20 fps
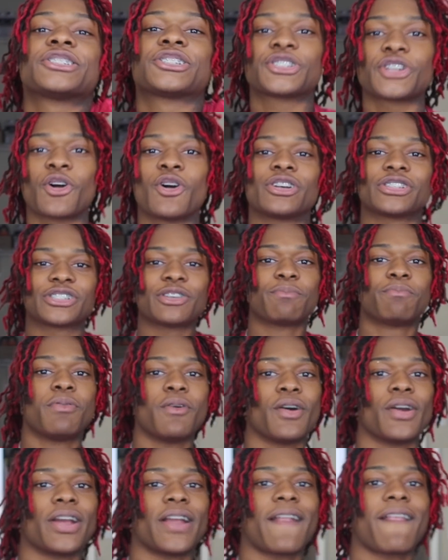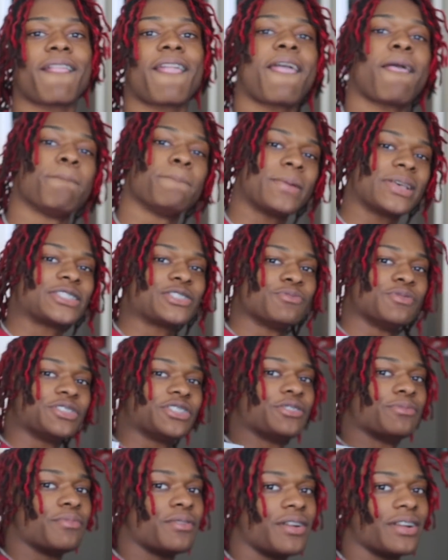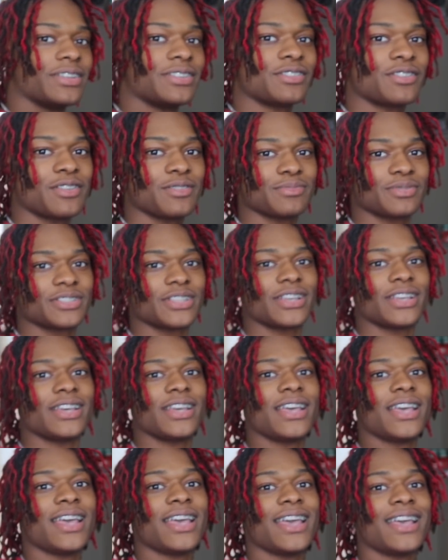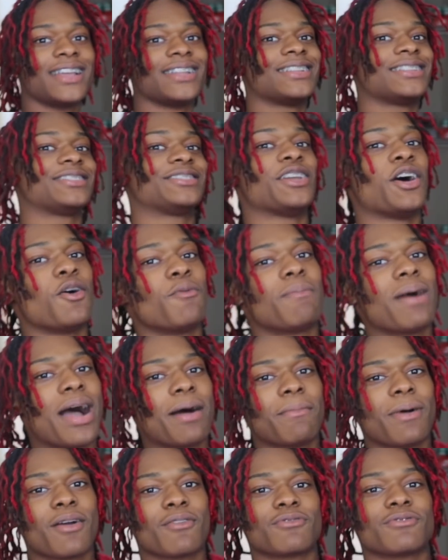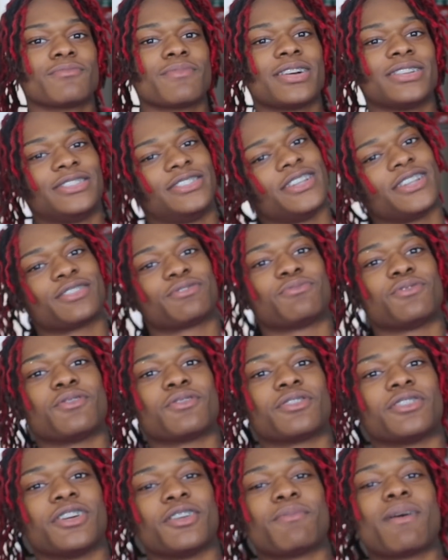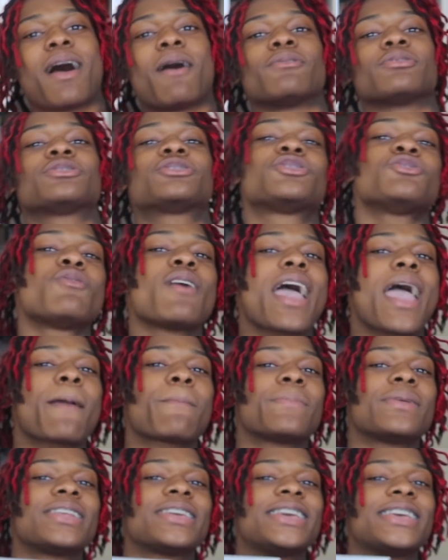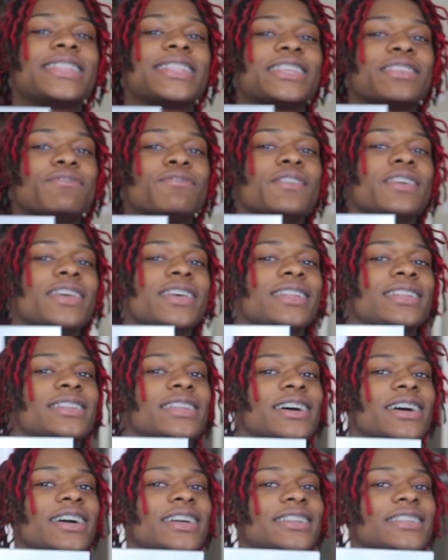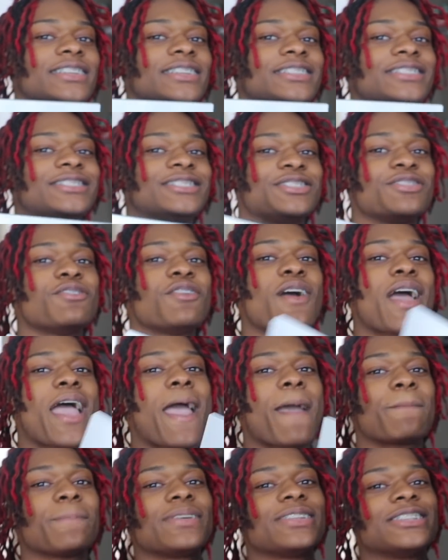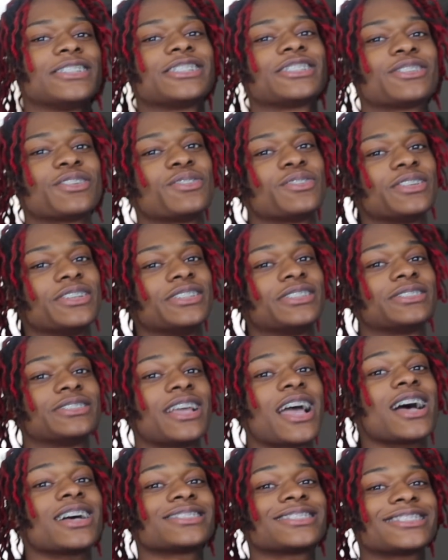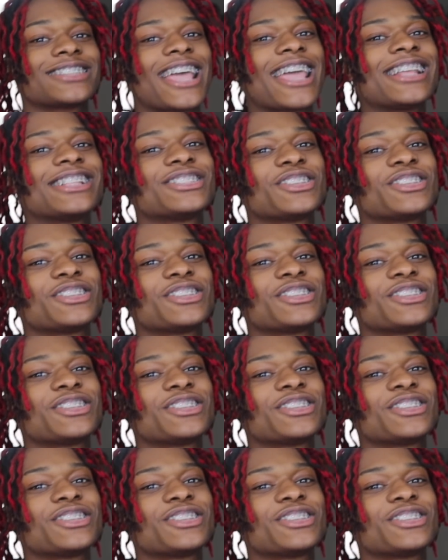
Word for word: showing support and messing with your boy, you know what I'm saying? Don't mind my room, I just woke up. I was too happy to get this vid done. Too happy to show you. Y'all stay